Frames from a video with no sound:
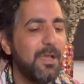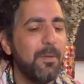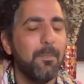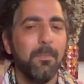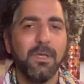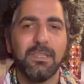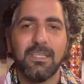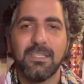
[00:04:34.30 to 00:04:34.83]

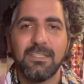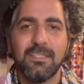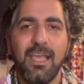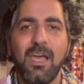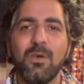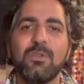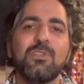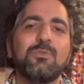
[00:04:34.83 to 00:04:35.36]
but the
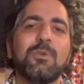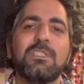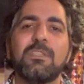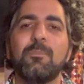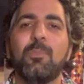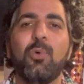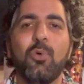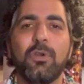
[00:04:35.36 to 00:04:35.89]
sound is what's
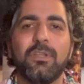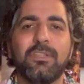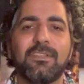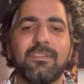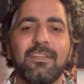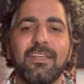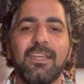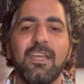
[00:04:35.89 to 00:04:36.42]

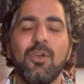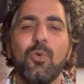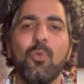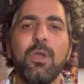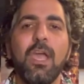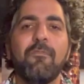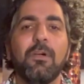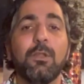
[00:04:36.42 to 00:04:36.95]
important.
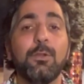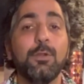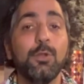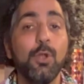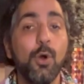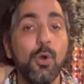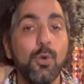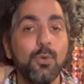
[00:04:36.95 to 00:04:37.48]
We have a
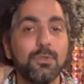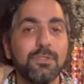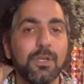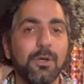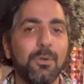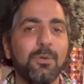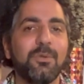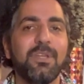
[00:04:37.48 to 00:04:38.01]
low
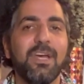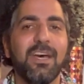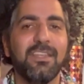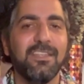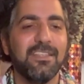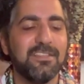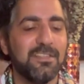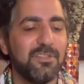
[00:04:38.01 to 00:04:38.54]
tone on
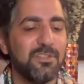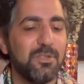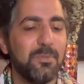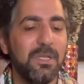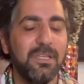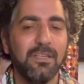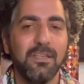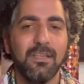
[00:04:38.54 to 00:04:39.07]
this instrument.